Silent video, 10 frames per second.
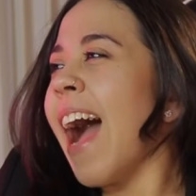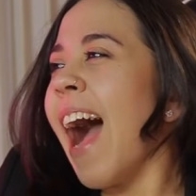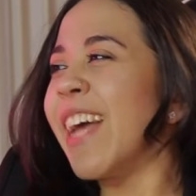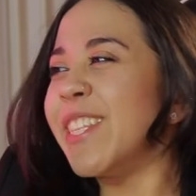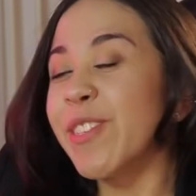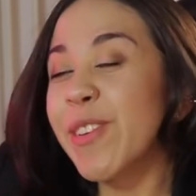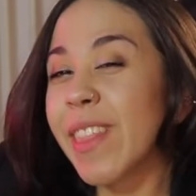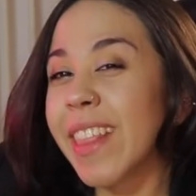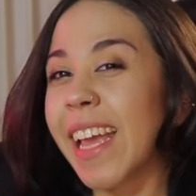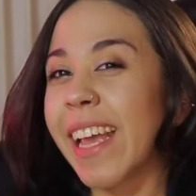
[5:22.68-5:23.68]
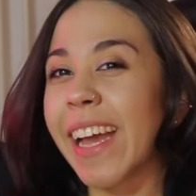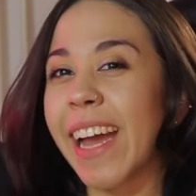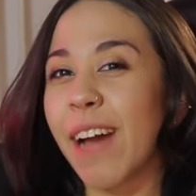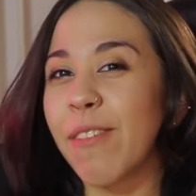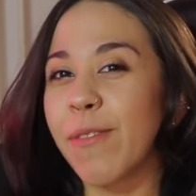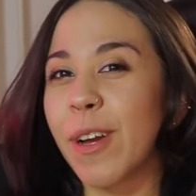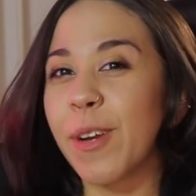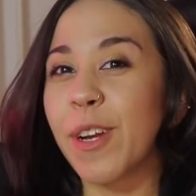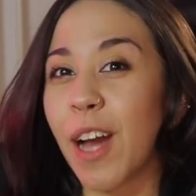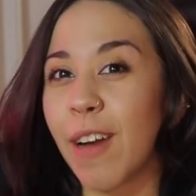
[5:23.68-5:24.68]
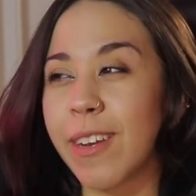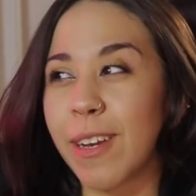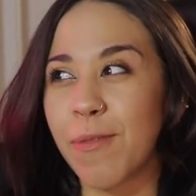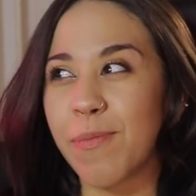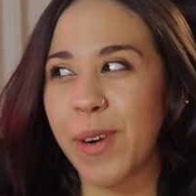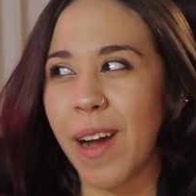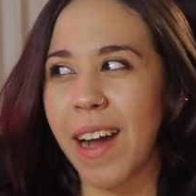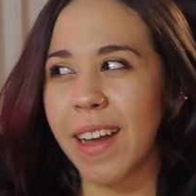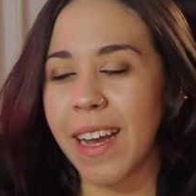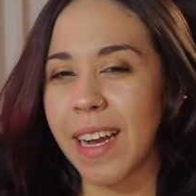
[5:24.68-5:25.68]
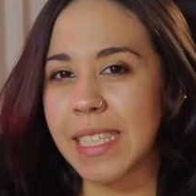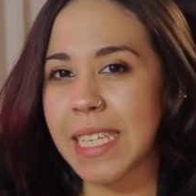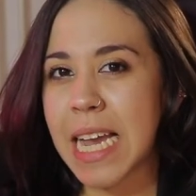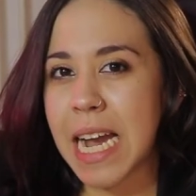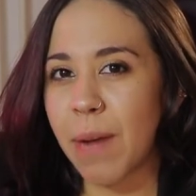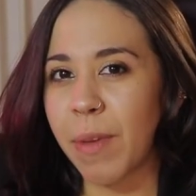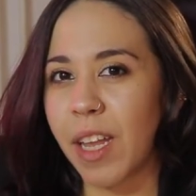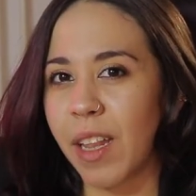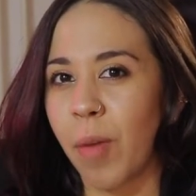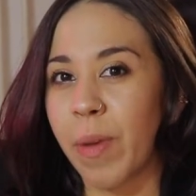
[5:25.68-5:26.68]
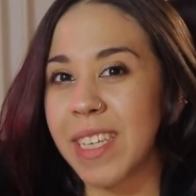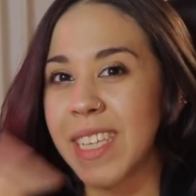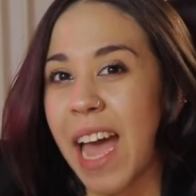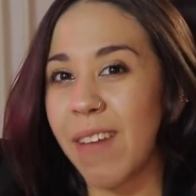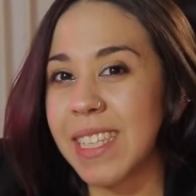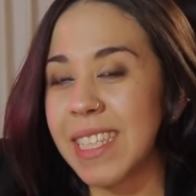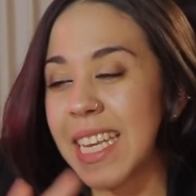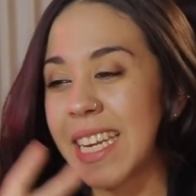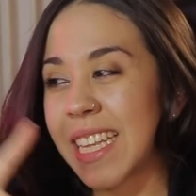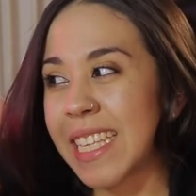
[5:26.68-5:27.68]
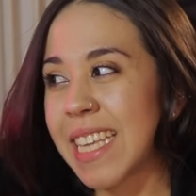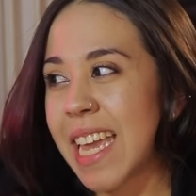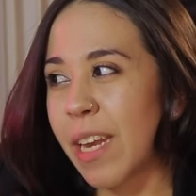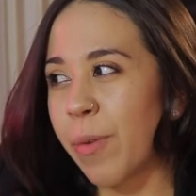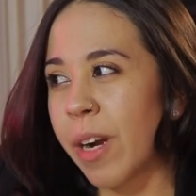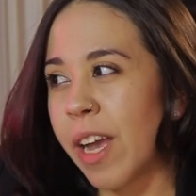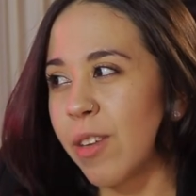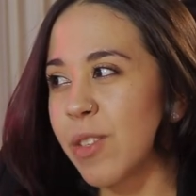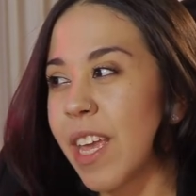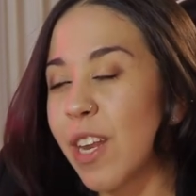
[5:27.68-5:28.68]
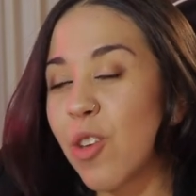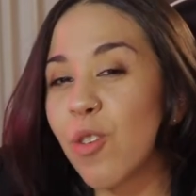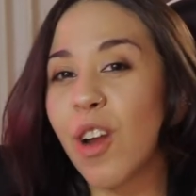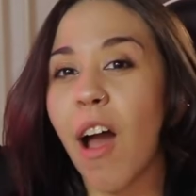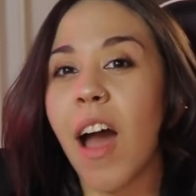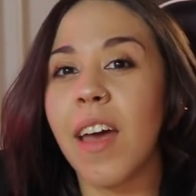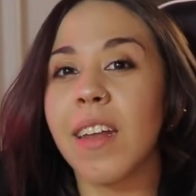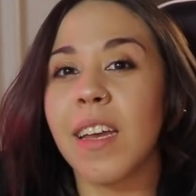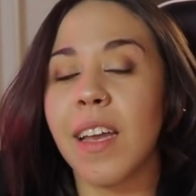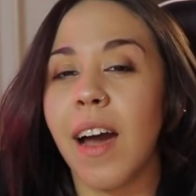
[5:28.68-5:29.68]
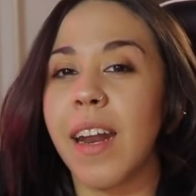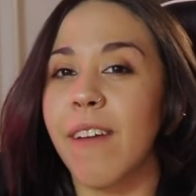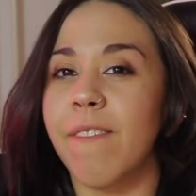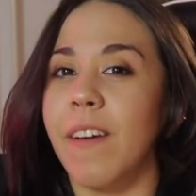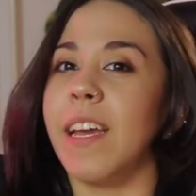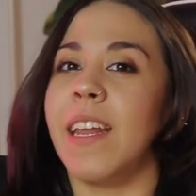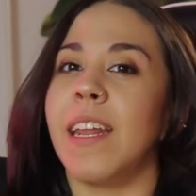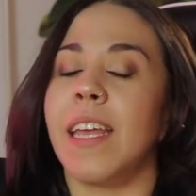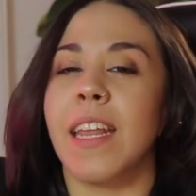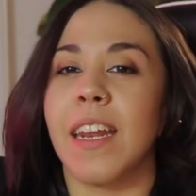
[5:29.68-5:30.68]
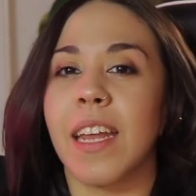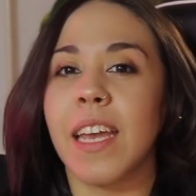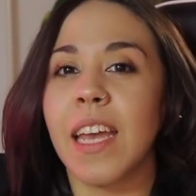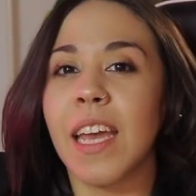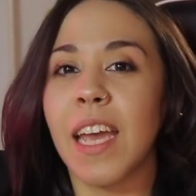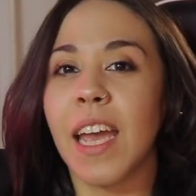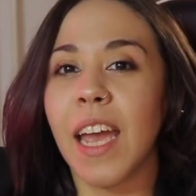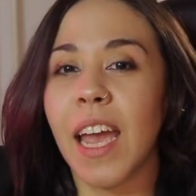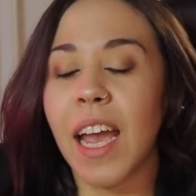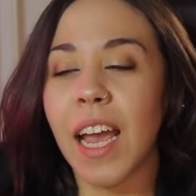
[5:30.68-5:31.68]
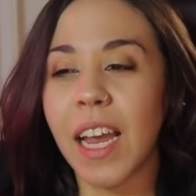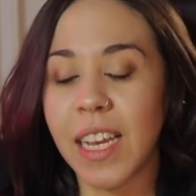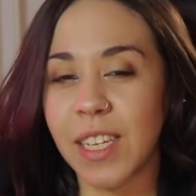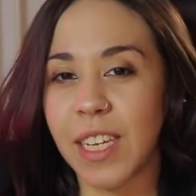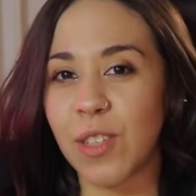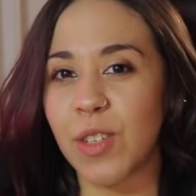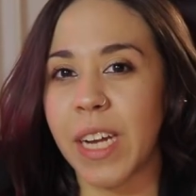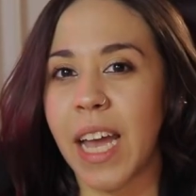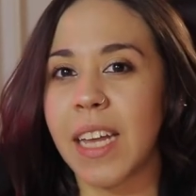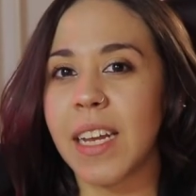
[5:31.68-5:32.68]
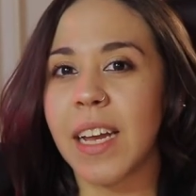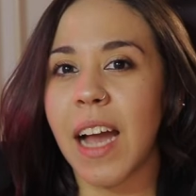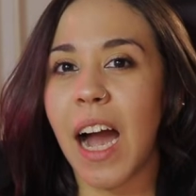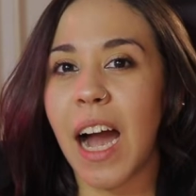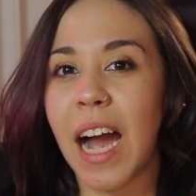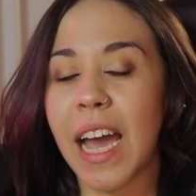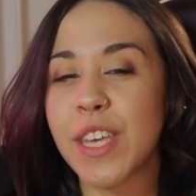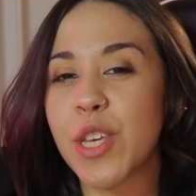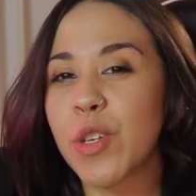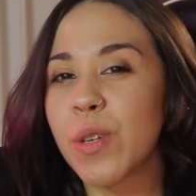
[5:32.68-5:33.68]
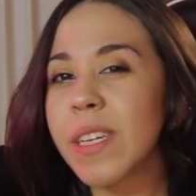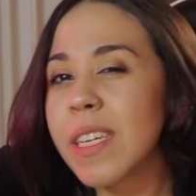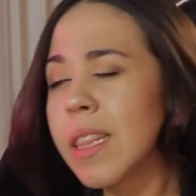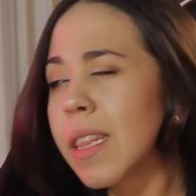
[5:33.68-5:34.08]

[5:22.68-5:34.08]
I do think I have a very innovative product coming along because I haven't seen this anywhere else and you're not gonna find it in in the internet. I should